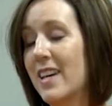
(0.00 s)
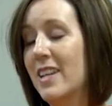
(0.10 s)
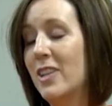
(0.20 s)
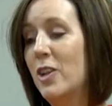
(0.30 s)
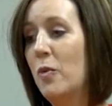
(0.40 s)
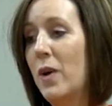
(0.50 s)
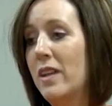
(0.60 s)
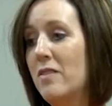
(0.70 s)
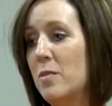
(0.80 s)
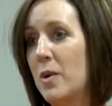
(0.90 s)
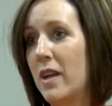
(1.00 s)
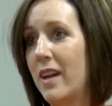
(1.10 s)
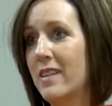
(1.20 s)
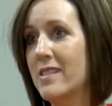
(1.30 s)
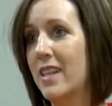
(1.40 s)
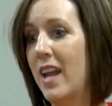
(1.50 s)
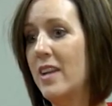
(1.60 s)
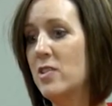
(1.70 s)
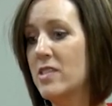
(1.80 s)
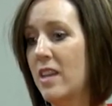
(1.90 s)
Right. One of the products that I
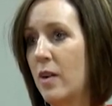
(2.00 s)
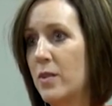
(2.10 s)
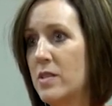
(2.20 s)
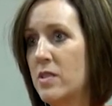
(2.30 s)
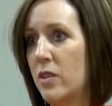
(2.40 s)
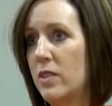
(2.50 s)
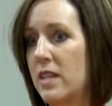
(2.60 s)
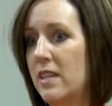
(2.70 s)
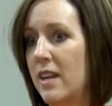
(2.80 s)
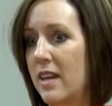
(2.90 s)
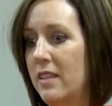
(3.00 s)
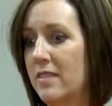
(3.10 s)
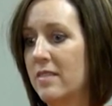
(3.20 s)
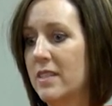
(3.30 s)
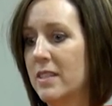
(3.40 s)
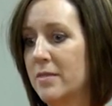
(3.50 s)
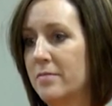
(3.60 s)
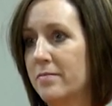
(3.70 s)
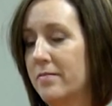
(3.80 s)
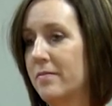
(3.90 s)
just thought was so neat and
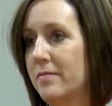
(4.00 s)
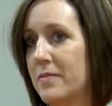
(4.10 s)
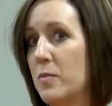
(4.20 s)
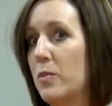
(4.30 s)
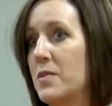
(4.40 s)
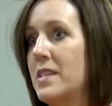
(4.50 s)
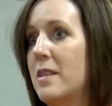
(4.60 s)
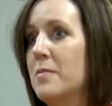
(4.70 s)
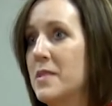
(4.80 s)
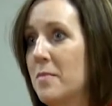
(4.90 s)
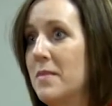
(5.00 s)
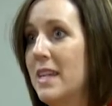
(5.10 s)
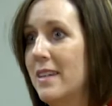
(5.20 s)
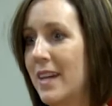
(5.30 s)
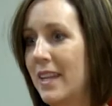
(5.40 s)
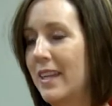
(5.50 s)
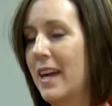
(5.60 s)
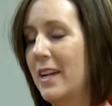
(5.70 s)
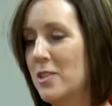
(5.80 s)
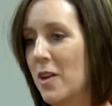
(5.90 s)
seems to me cutting
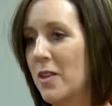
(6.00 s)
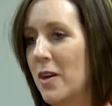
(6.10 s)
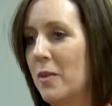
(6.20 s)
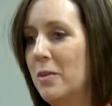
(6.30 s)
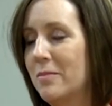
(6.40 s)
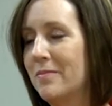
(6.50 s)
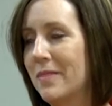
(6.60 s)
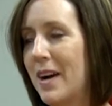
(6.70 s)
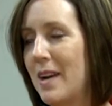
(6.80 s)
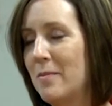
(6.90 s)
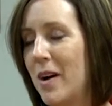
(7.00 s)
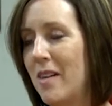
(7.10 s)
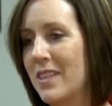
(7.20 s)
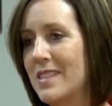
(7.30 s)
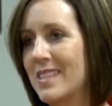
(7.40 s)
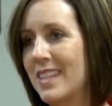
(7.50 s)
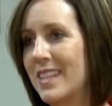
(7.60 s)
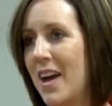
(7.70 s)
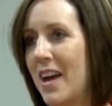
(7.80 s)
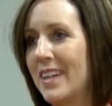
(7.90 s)
edge, although I'm obviously
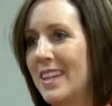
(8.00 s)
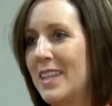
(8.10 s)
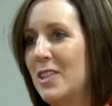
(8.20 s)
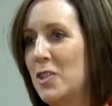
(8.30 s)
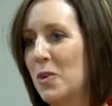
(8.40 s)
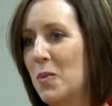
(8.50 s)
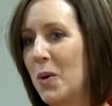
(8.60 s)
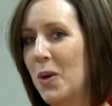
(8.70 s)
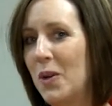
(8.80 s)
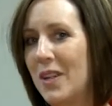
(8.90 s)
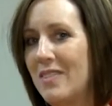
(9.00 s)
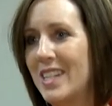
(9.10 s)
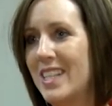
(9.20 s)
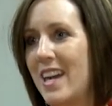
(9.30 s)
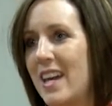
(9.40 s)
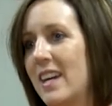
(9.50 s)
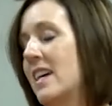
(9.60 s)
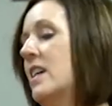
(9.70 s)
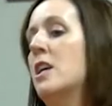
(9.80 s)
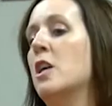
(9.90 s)
not in your world every day,
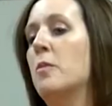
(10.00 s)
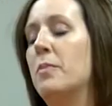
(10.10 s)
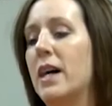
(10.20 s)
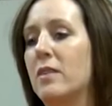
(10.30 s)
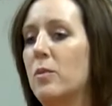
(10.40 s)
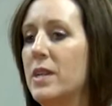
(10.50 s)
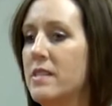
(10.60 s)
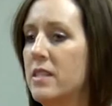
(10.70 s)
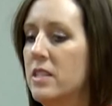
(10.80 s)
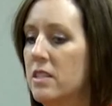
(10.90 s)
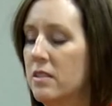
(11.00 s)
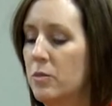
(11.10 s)
but was the